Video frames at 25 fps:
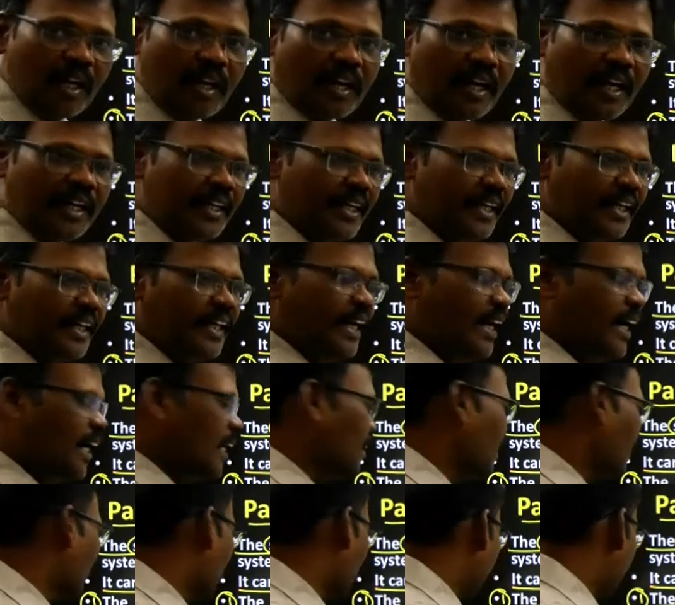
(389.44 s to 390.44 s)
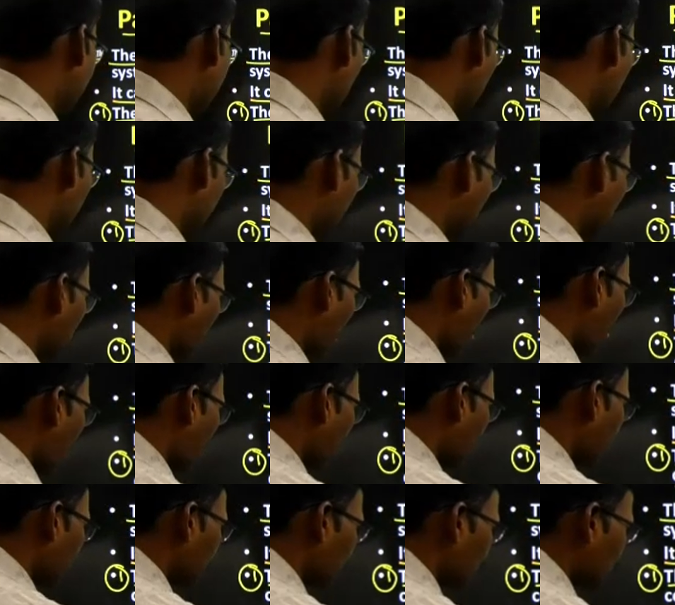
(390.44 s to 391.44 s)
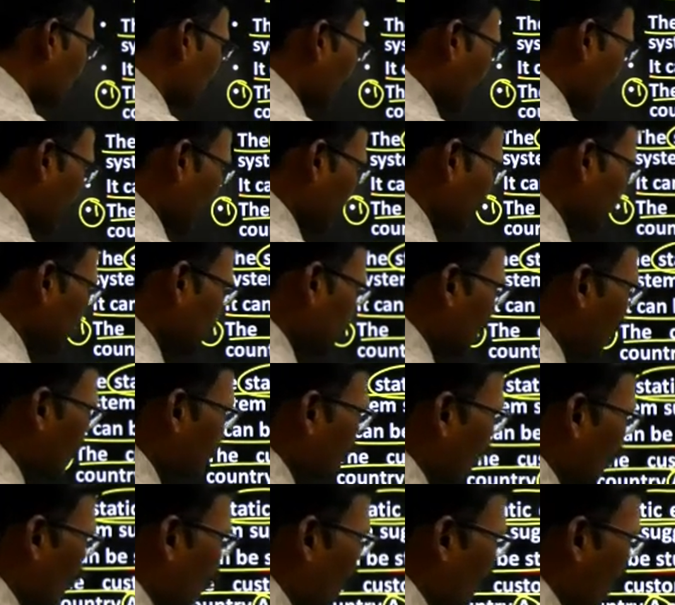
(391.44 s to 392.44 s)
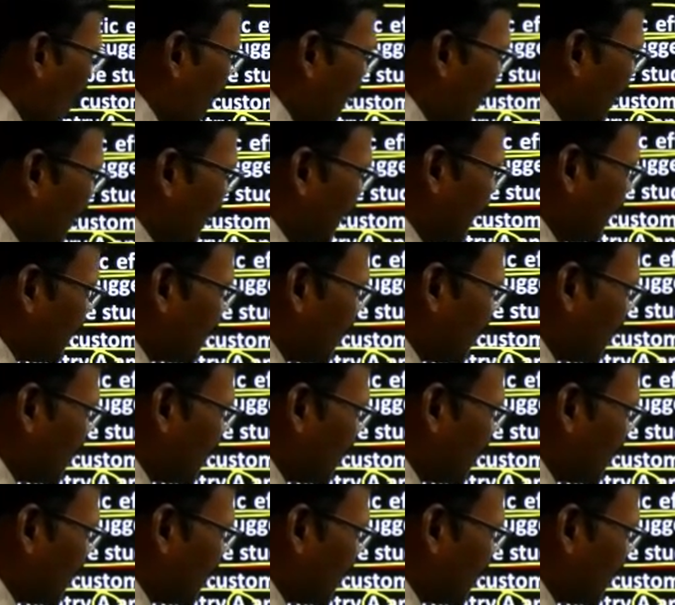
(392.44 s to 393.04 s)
country A and country B. The rest of the world is